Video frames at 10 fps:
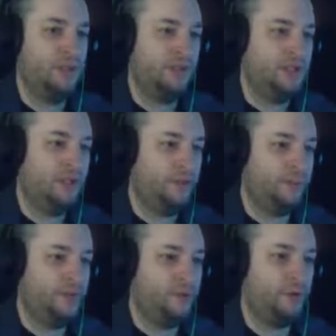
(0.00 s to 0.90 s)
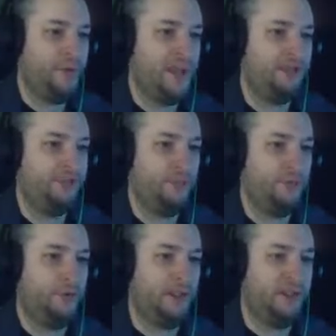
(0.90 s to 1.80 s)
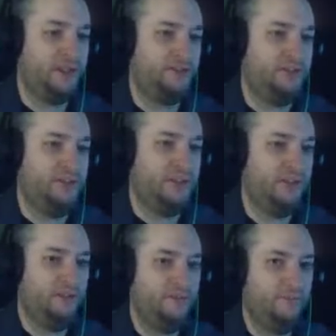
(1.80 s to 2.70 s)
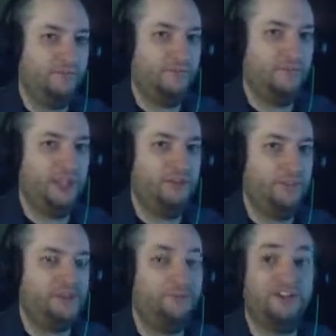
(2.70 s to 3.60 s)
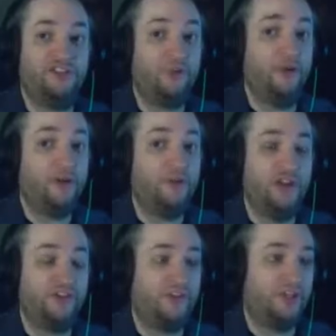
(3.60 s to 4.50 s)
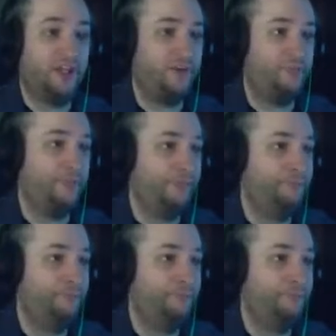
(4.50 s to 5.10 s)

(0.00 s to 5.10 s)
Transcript: Now that people are past the roadblocks, uh... it's back to main story quests for a lot of people.